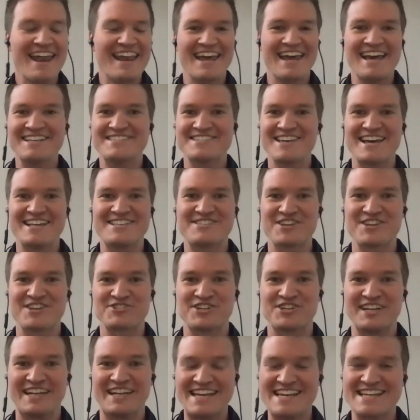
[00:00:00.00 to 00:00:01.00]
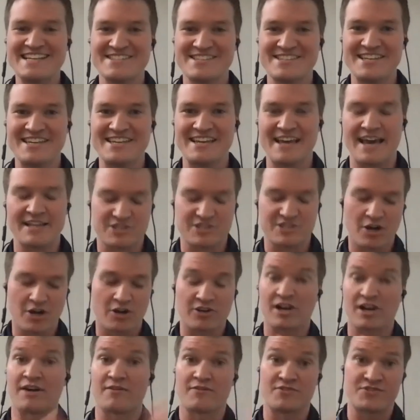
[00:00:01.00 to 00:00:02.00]
And it's it's such an easy. It's called
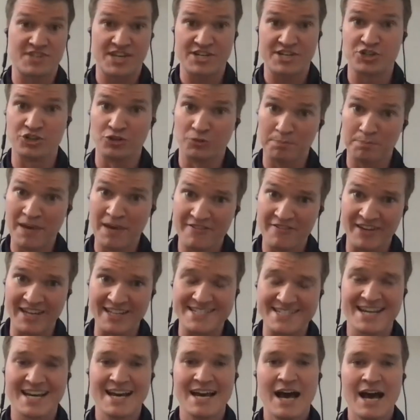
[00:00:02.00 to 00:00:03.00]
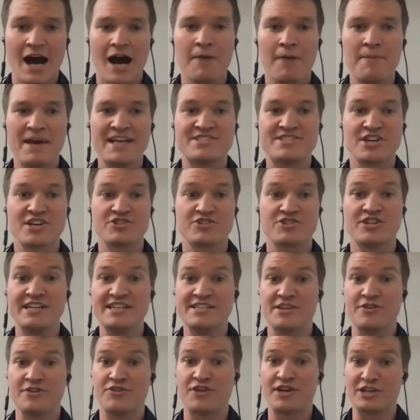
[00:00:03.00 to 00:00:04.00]
a conversational pivot. Um, it's such an
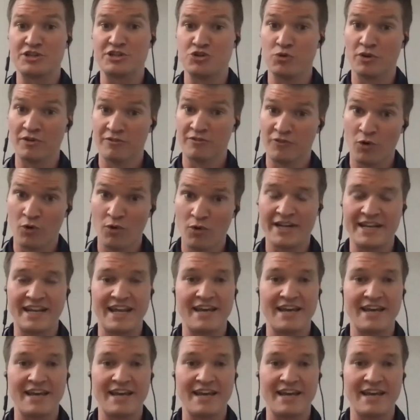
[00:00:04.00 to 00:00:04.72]
easy thing to avoid.